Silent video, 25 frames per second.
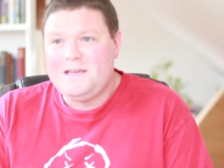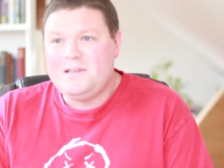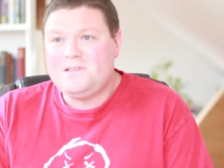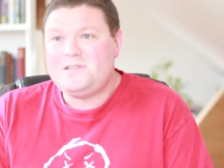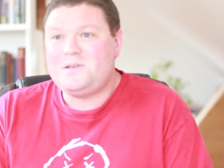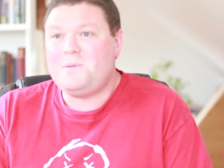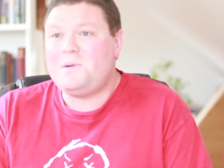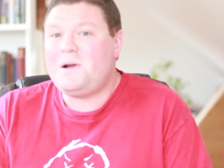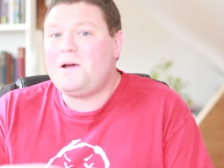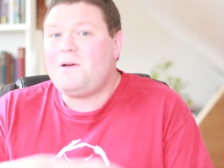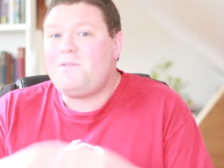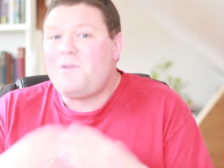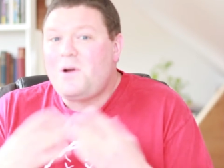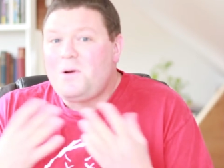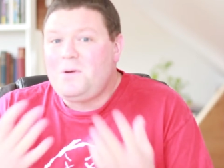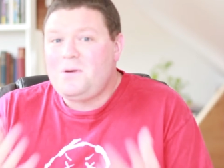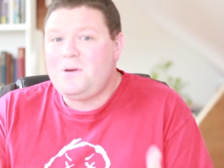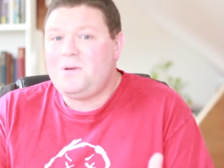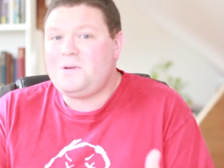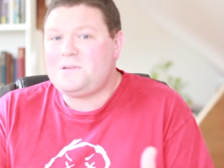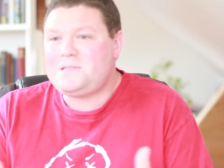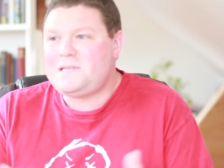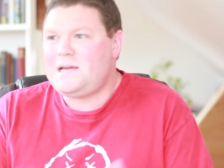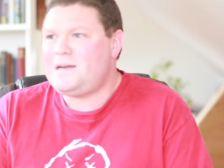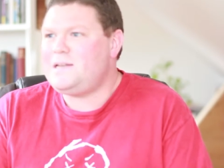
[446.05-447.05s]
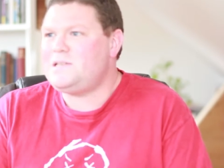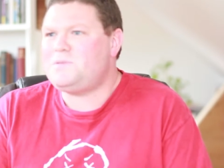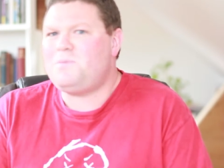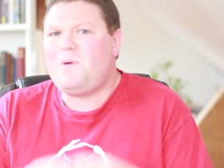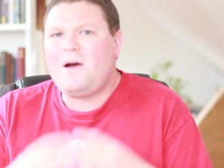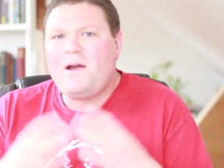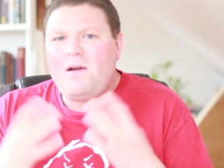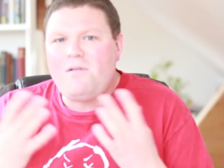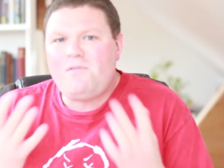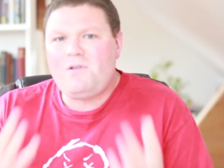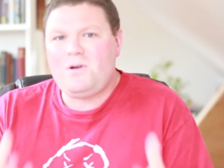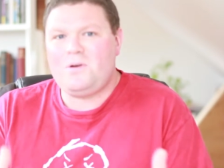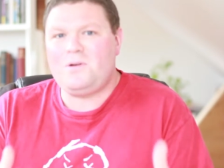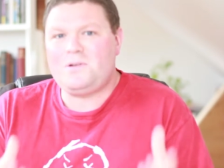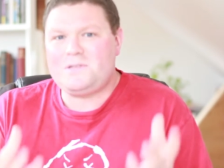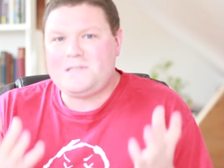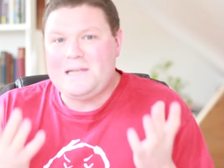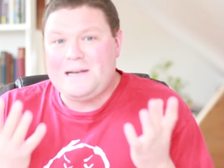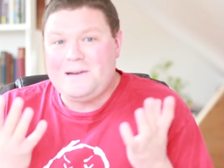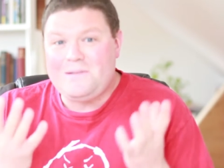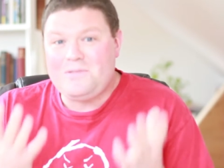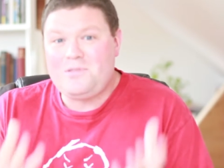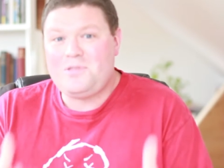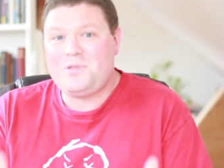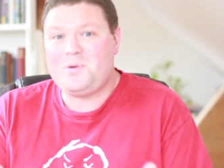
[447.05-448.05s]
So when I wrote Lockdown, it's why I wrote
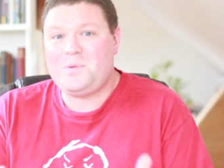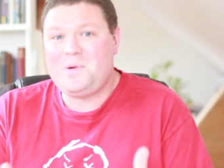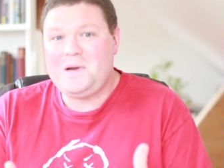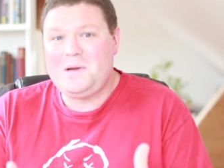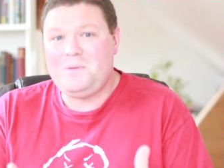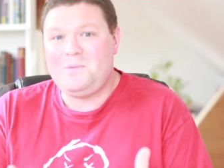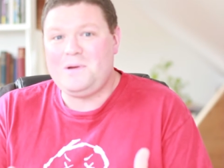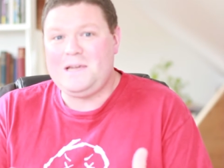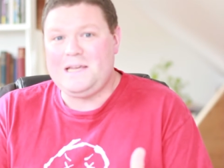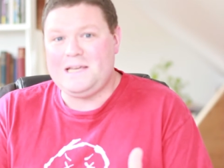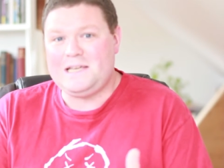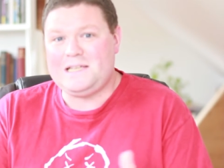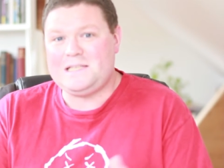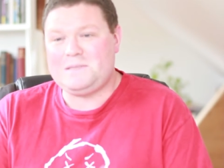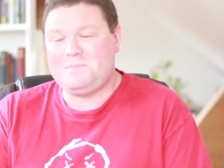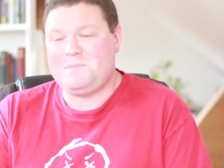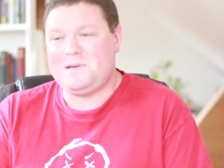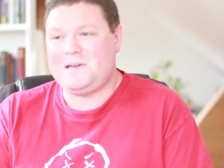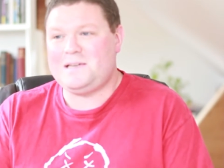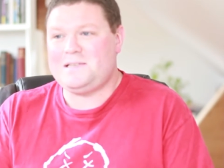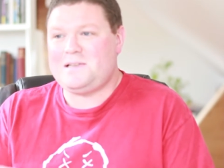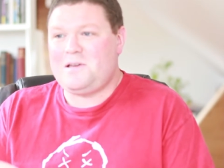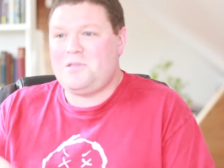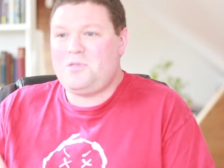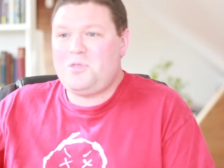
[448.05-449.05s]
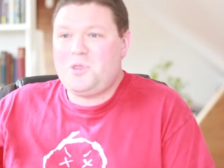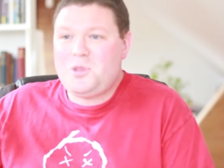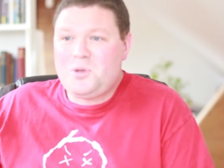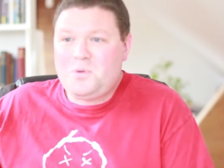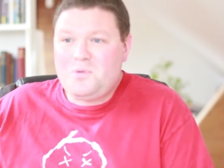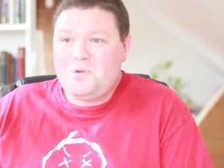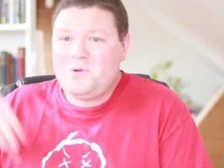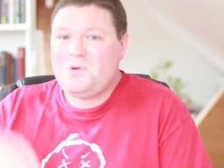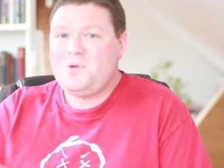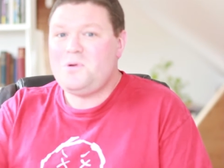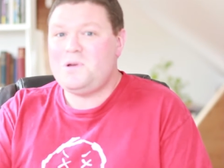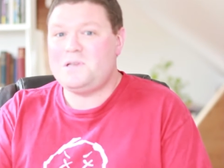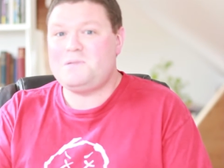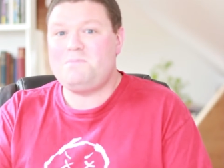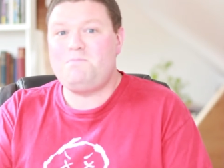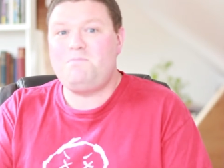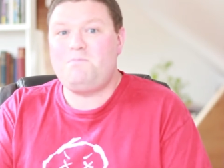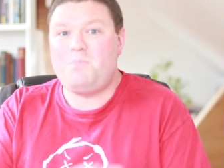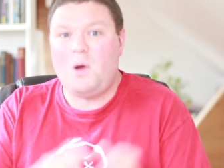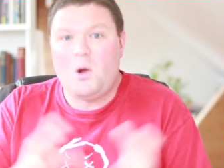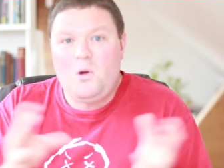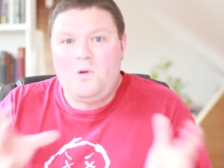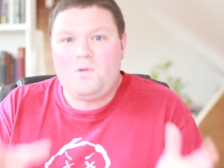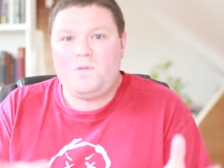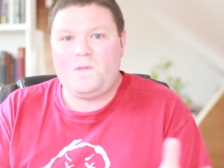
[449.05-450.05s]
Lockdown in 3 weeks, because I threw us
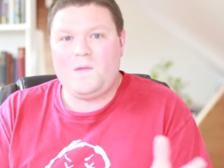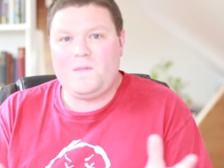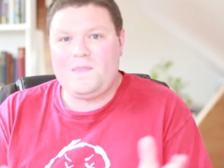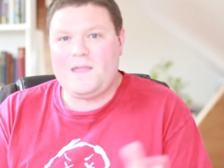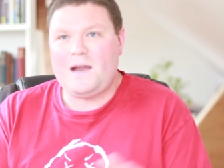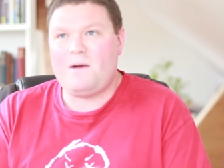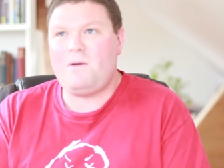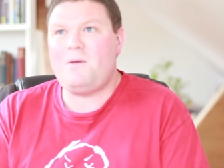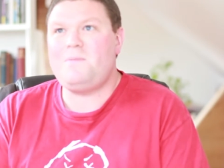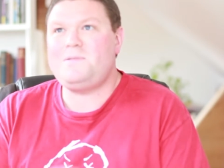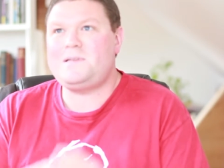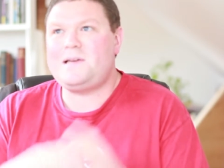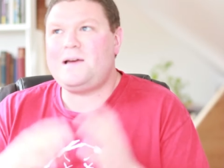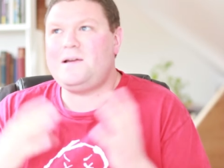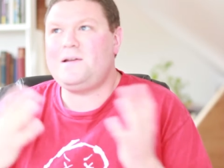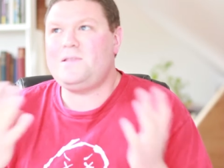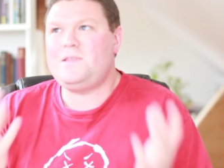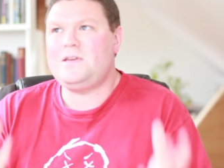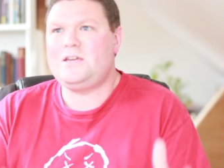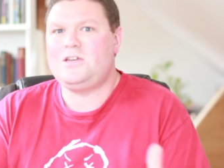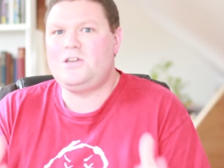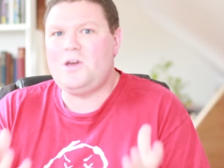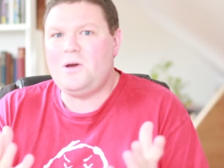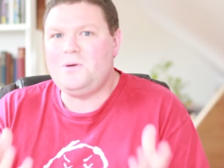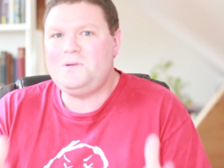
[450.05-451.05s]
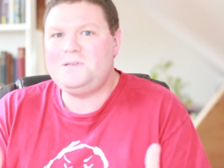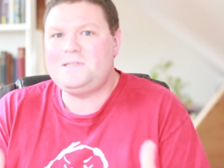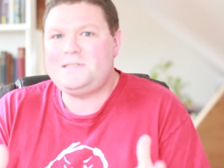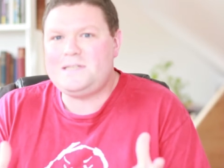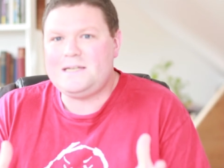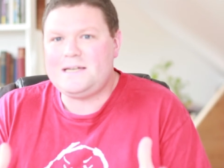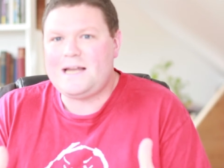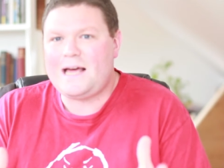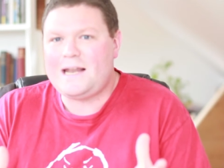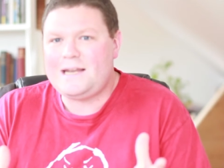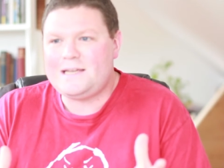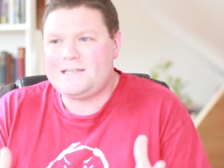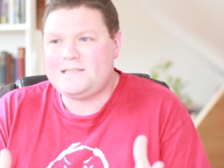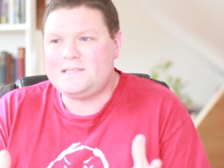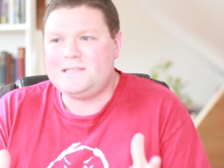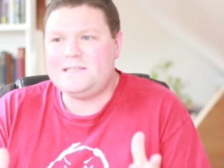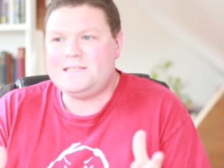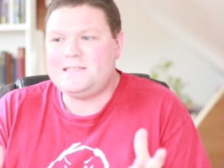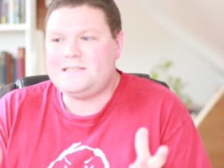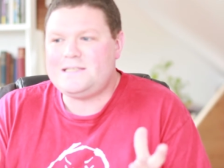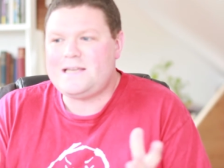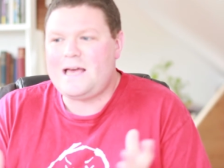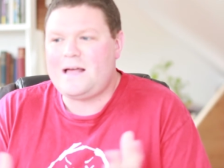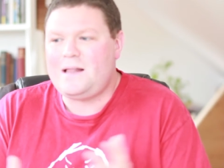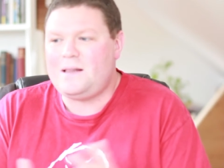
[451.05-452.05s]
both in there. I was kind of the ghost in
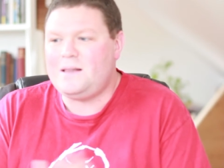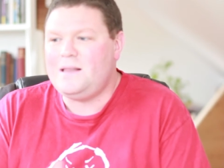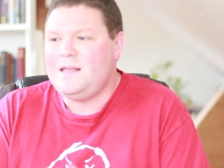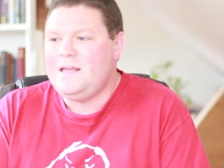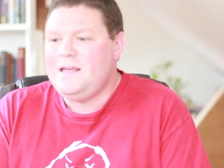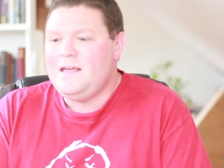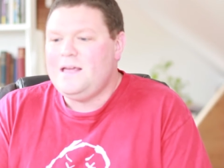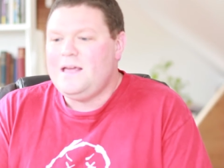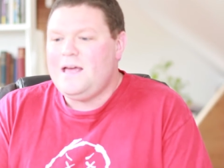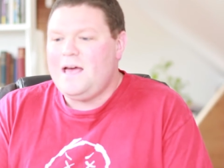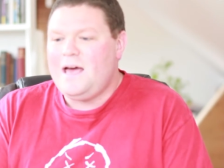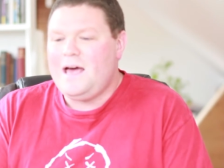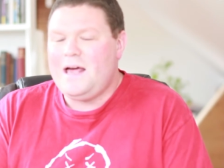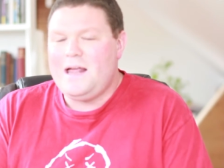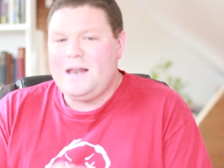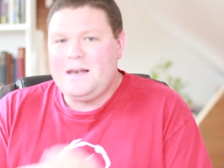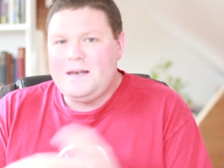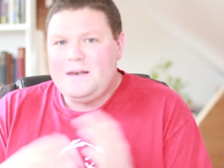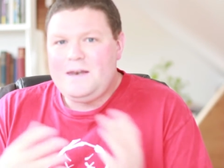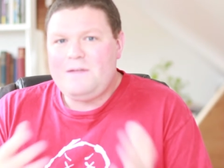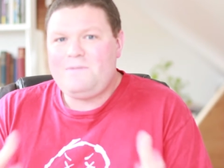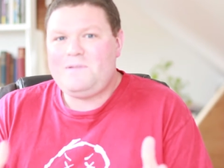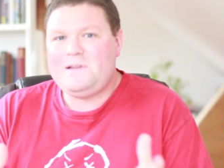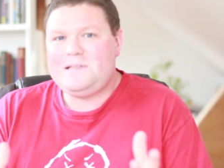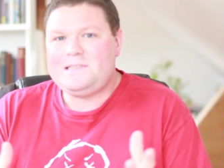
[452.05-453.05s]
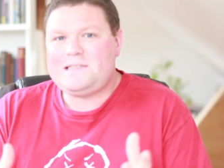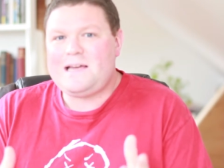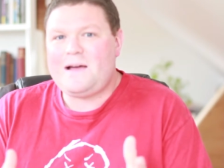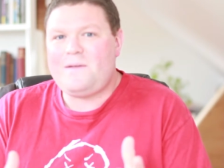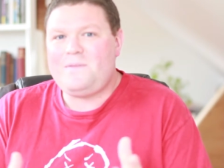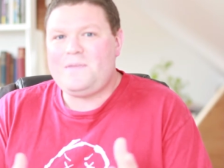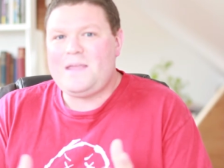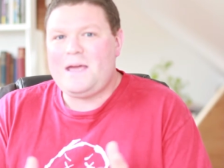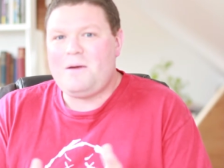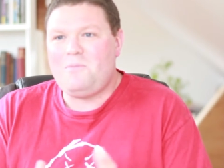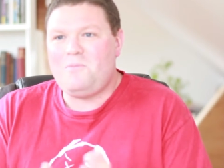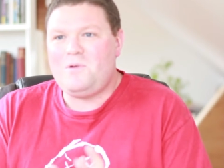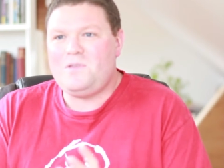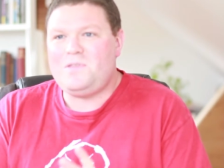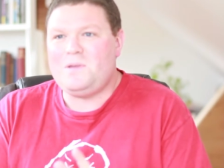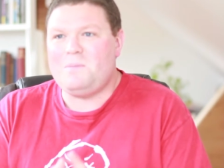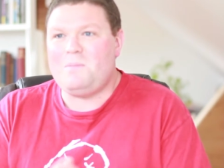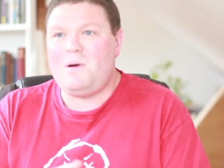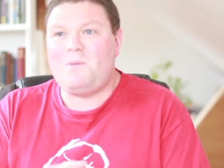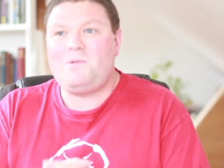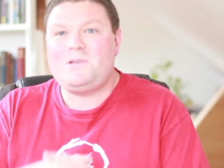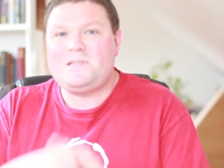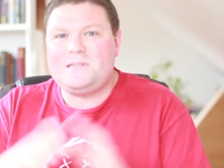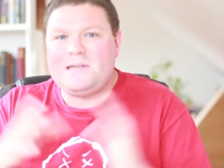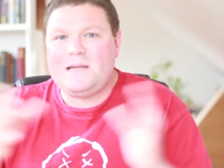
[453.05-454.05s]
Alex's cell, living down there with him.
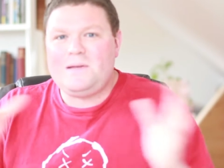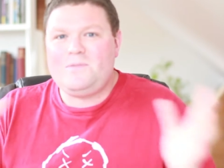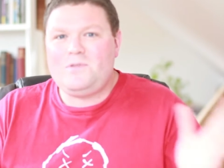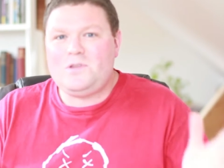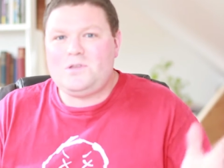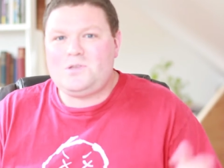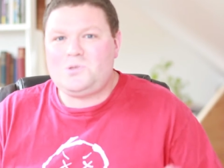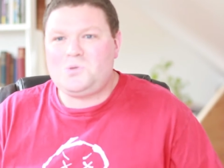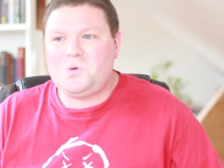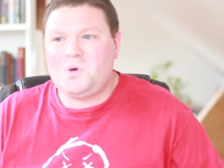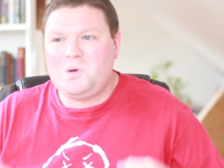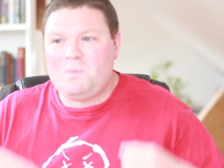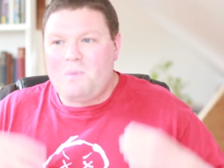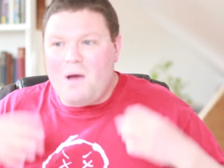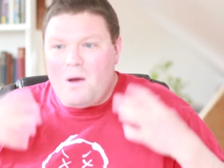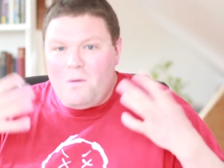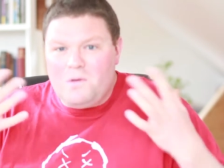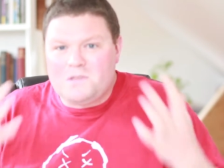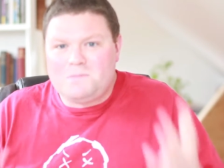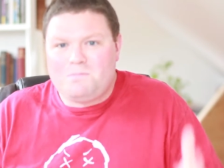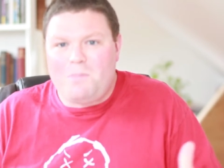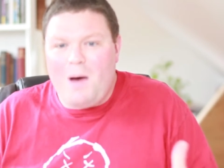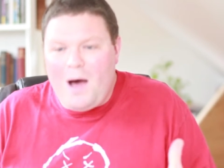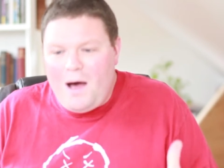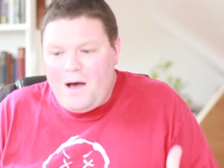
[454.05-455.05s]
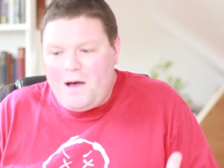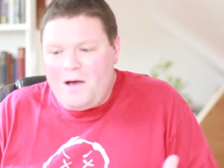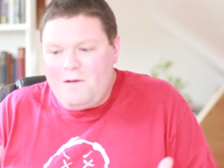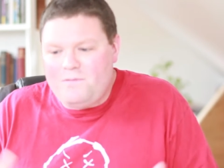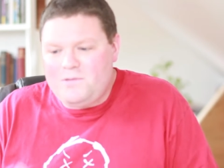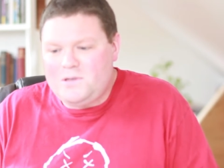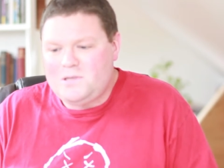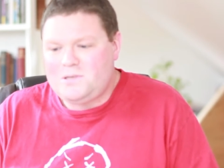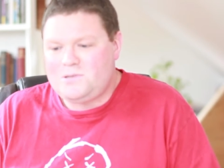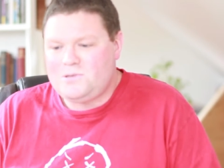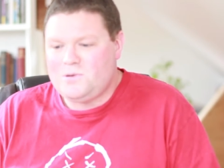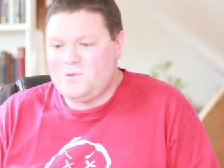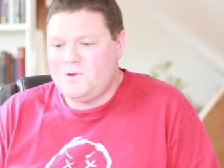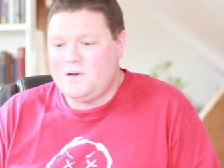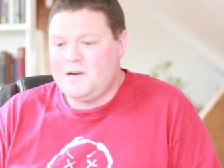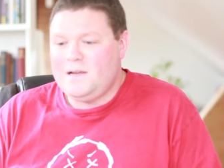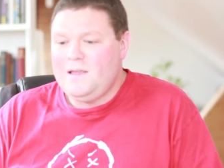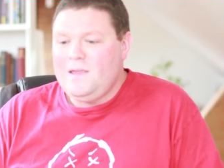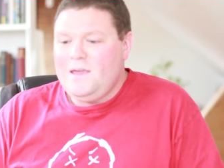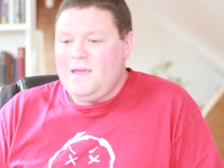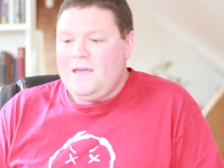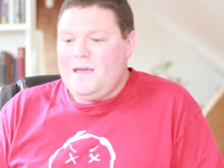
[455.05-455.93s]
I wasn't in the story, but I was part of the story.